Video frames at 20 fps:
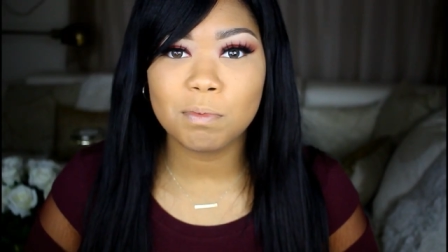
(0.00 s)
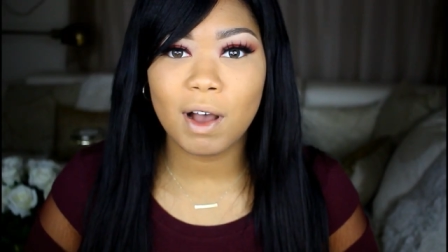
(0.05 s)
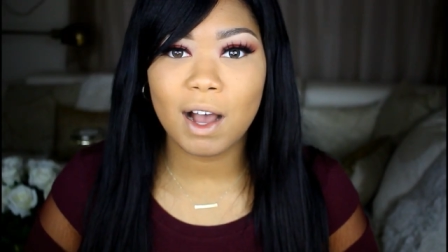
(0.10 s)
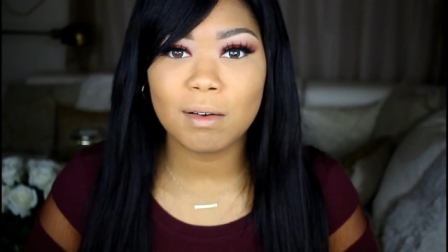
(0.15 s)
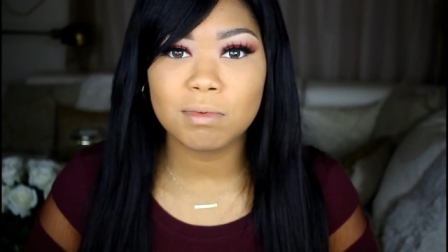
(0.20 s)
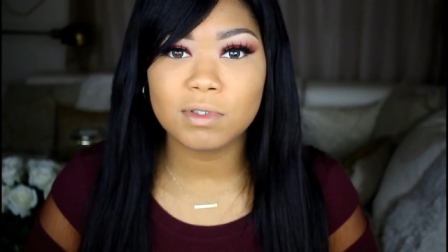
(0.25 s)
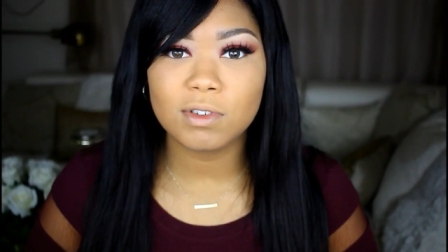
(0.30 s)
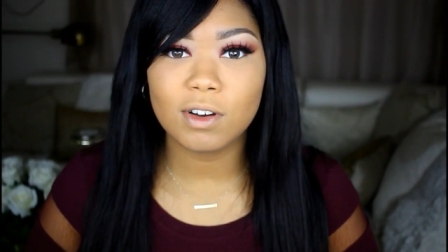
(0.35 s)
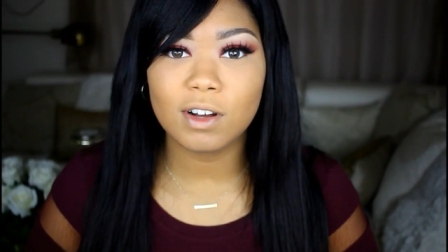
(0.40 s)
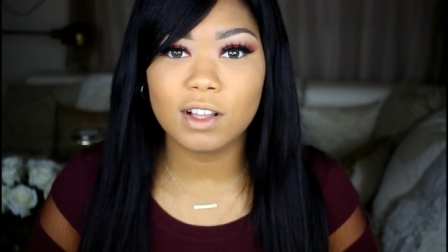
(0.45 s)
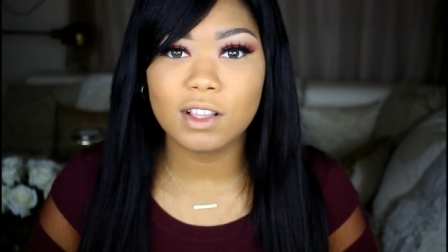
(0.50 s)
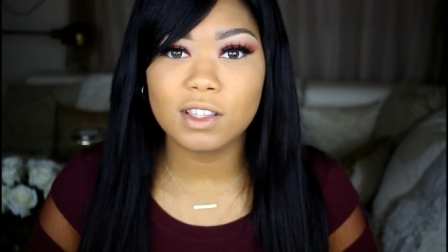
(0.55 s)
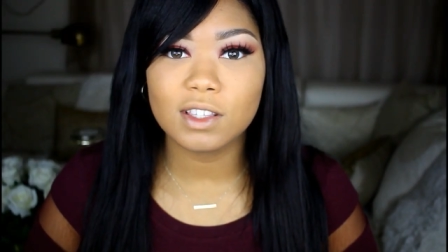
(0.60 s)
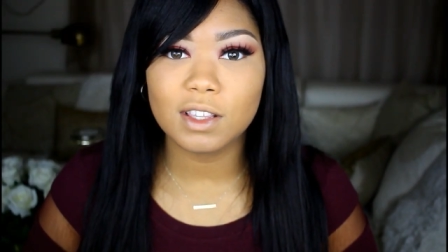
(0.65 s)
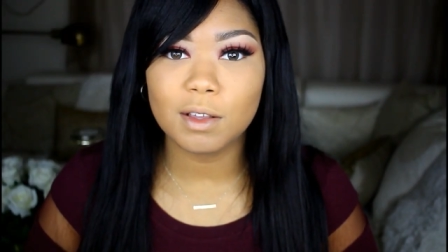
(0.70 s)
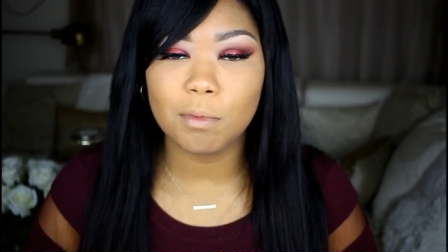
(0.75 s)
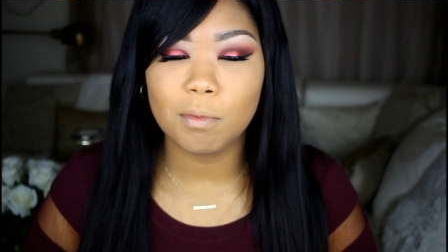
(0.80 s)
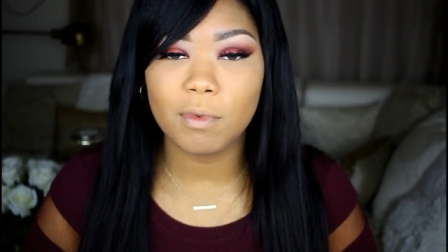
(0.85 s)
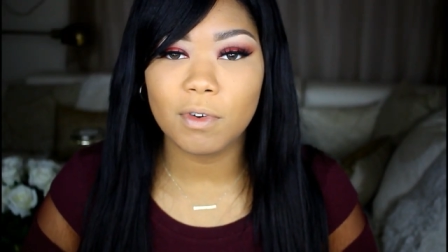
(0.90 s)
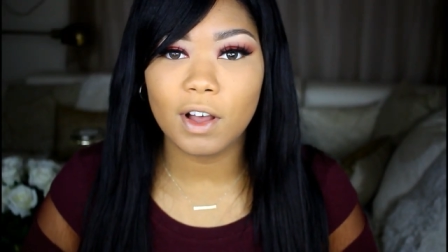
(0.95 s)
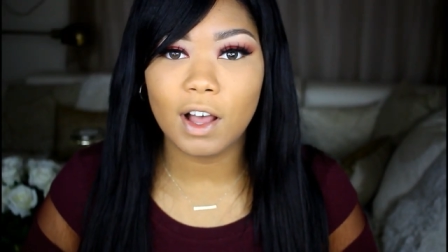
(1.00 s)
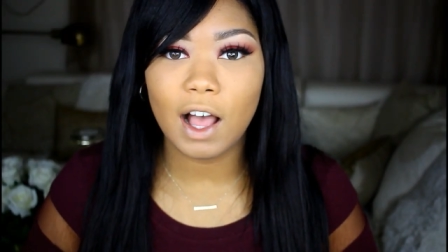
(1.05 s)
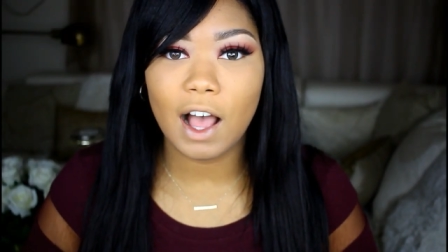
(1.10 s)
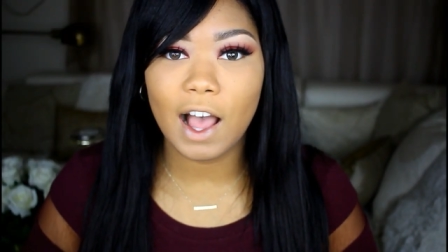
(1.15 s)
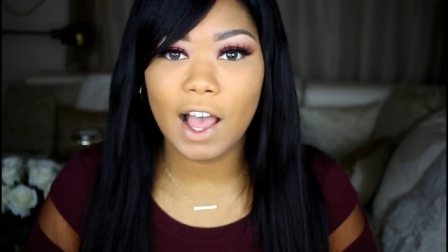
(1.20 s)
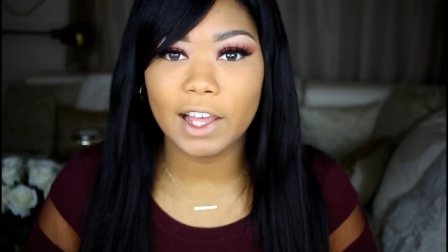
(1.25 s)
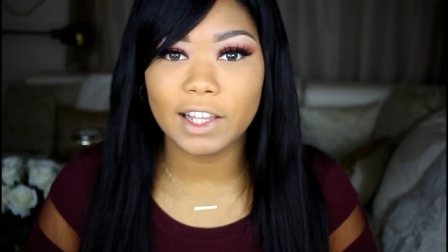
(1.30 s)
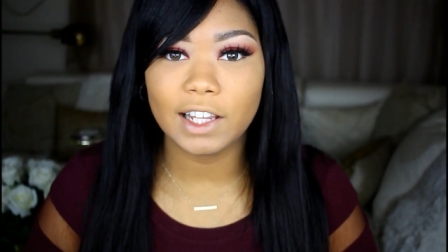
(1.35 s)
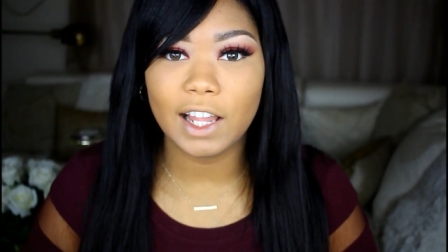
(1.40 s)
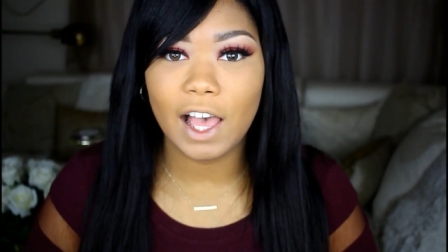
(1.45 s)
popped on some
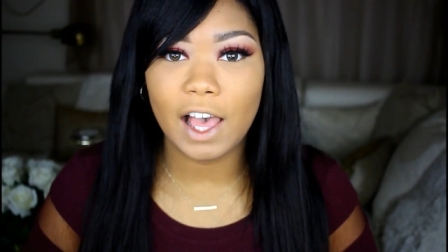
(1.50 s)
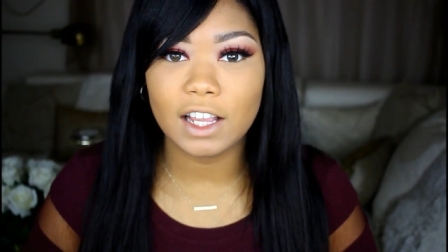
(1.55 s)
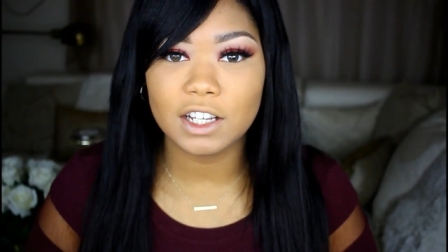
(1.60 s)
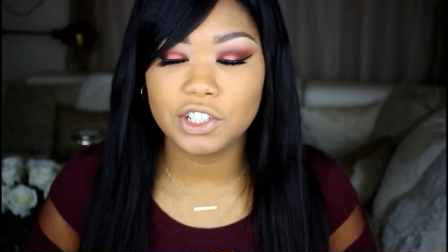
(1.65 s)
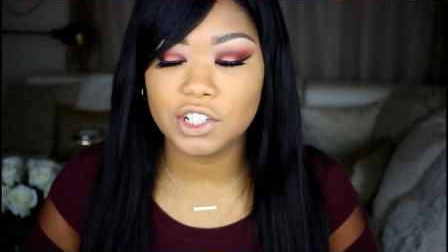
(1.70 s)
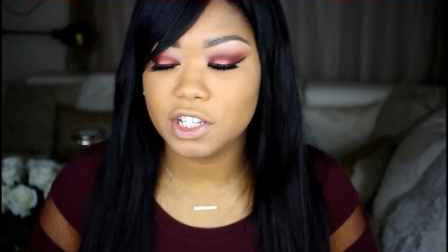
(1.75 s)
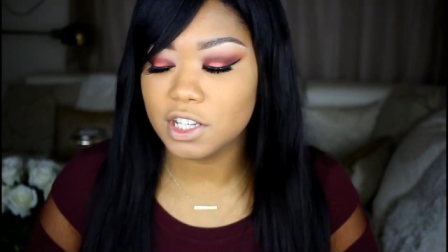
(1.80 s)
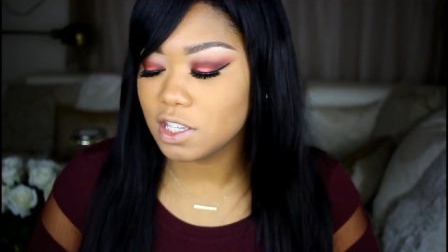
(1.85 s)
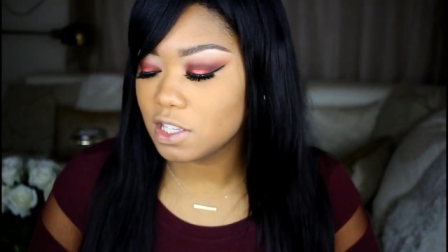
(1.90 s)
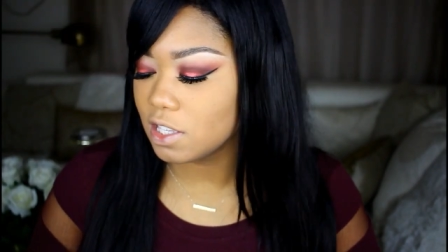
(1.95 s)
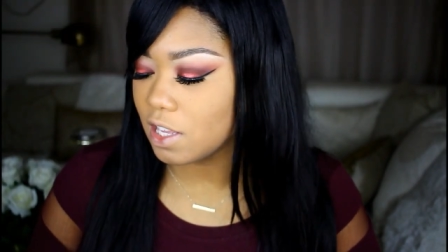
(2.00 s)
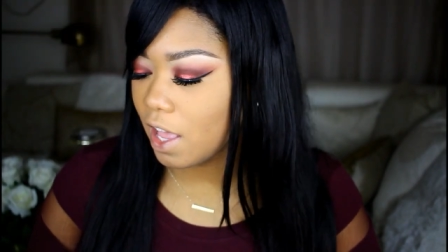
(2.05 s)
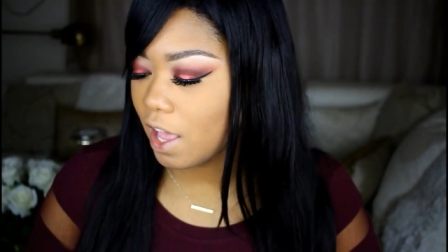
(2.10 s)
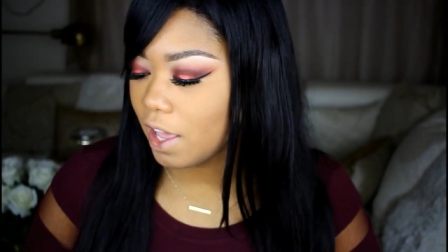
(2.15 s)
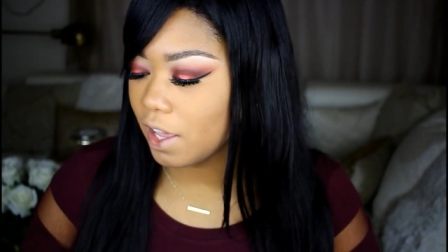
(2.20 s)
eyelashes.